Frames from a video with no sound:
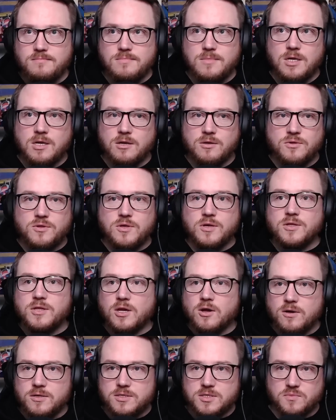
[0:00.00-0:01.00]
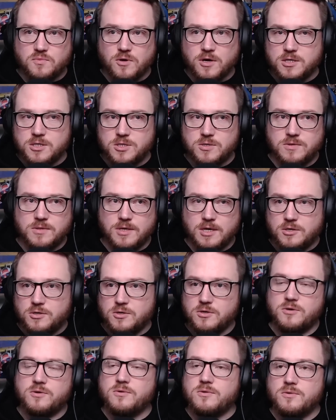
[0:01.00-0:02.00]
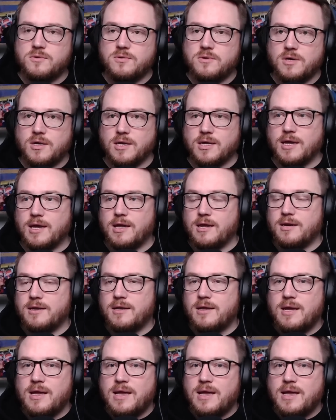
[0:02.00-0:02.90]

you know, you think they can't surprise you, and they do again.